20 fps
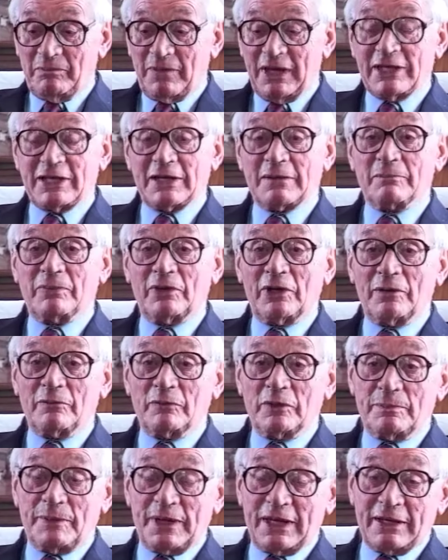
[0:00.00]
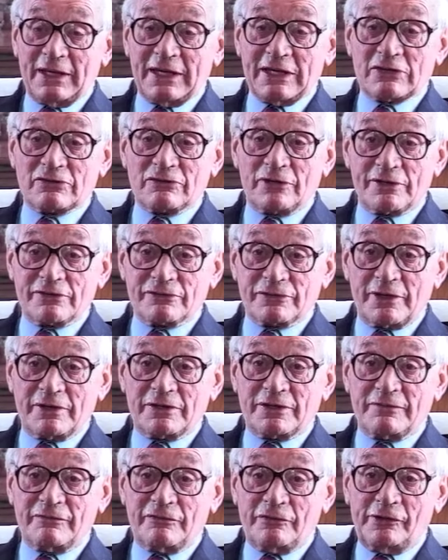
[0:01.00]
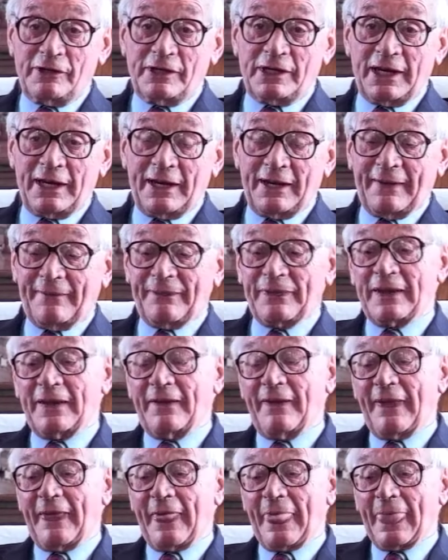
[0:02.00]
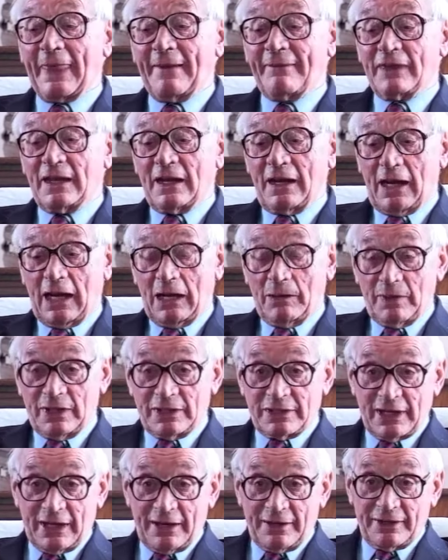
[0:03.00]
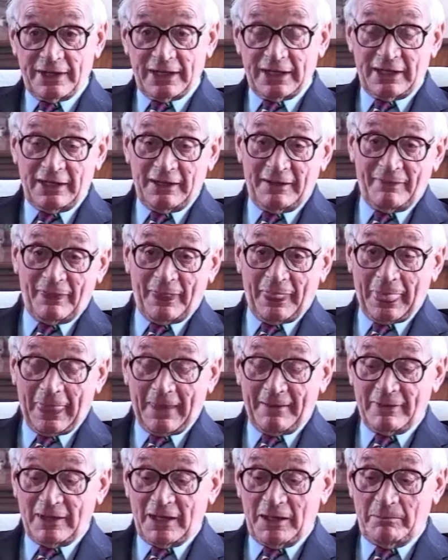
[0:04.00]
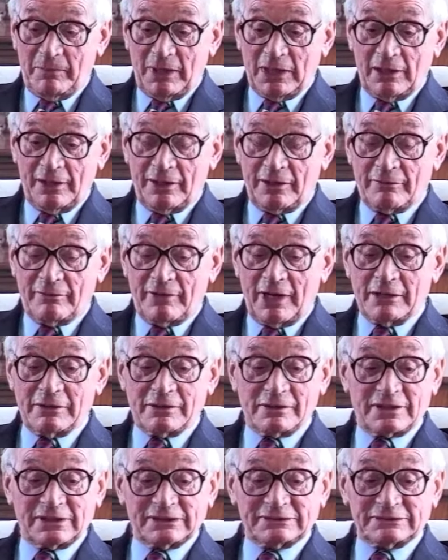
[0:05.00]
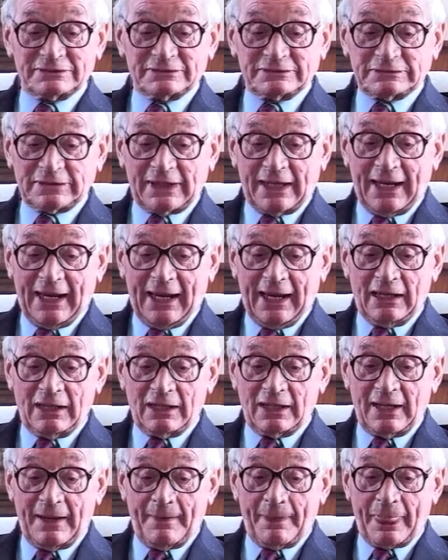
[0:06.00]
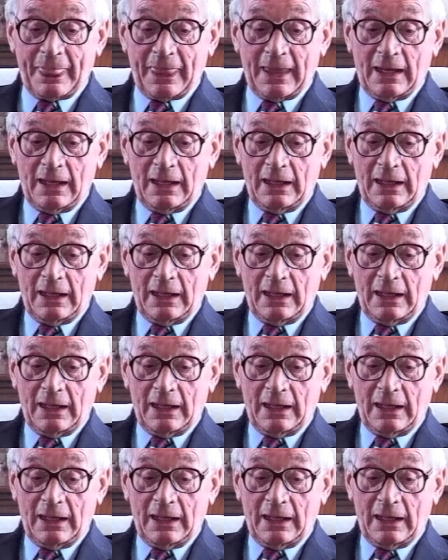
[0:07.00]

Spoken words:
meeting point would be these crossroads at Varinière. I went down the middle of the road, and I